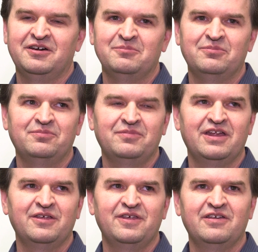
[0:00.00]
Um,
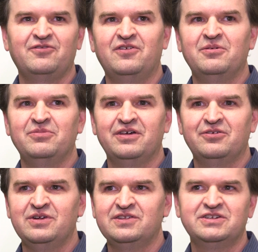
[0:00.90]
getting things from
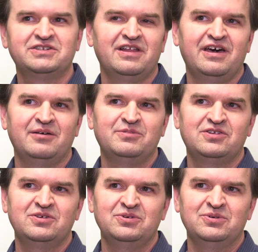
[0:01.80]
the research
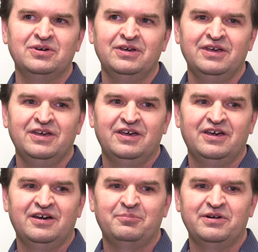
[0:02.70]
labs to
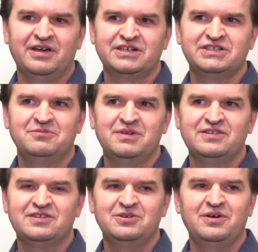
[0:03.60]
uh, production
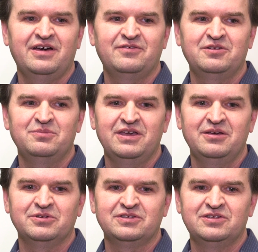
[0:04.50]
means that you have to be
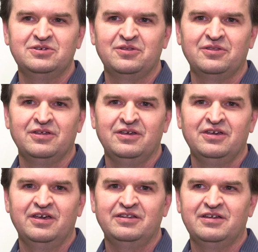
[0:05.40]
able to do
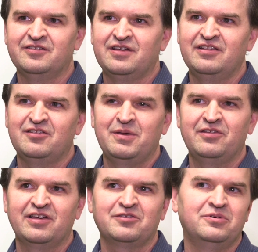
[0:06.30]
design
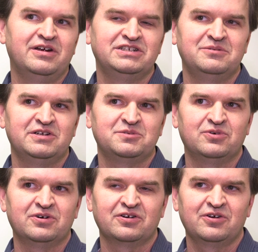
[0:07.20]
space exploration much
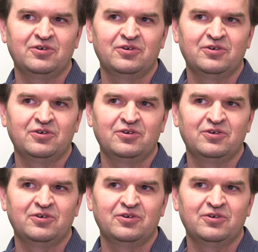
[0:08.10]
more